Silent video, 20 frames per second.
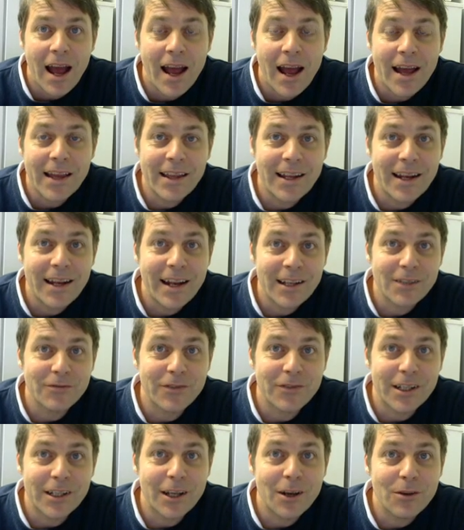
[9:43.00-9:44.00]
In the next
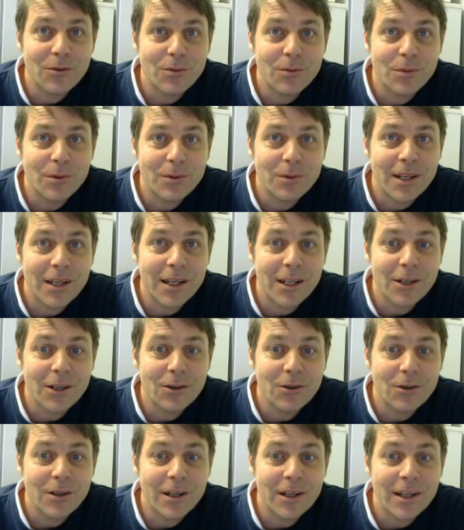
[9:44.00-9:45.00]
videos we'll take a
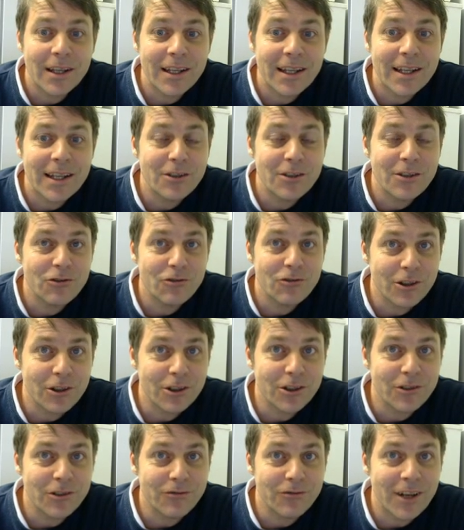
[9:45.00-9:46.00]
look at the
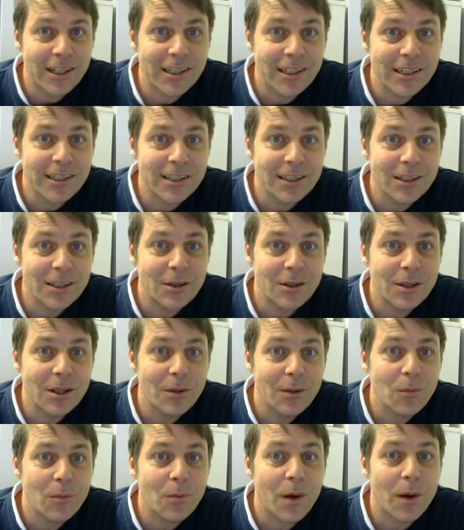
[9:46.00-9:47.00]
instruction register
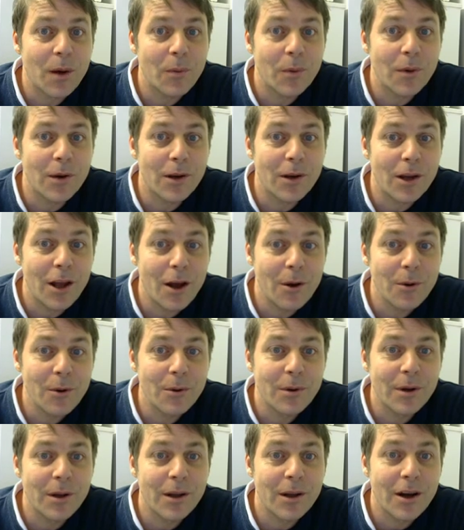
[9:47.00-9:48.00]
where we'll
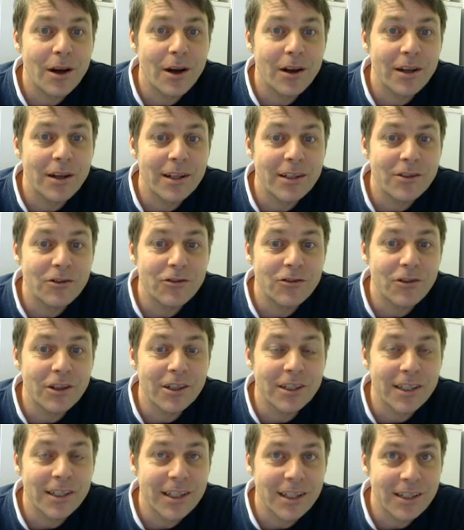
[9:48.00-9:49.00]
load an
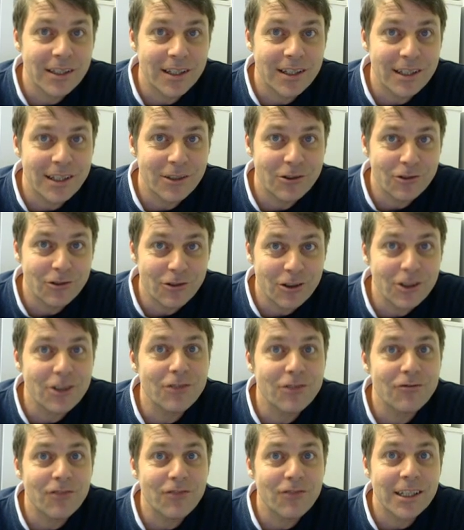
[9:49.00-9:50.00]
instruction into the
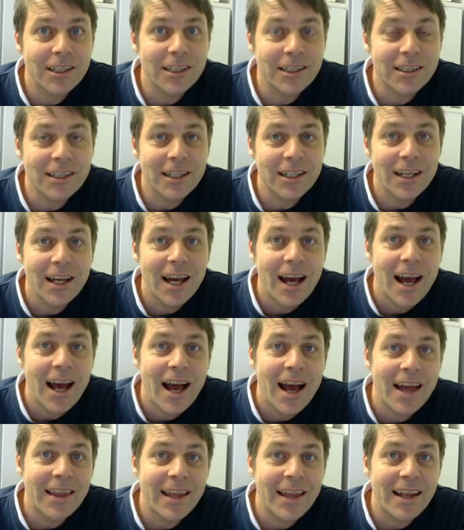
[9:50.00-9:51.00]
instruction register
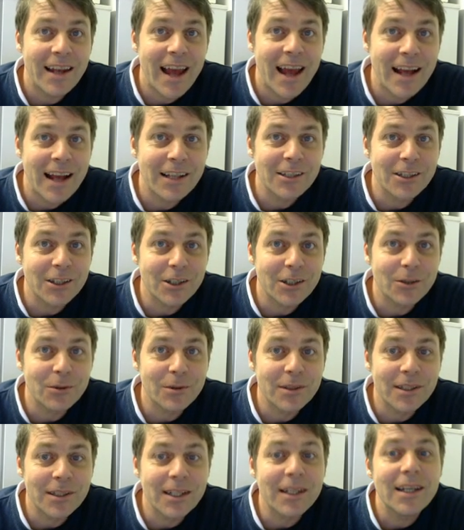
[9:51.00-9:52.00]
and then
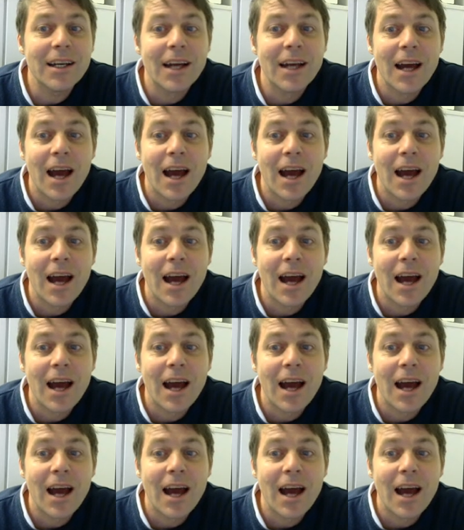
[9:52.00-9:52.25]
execute it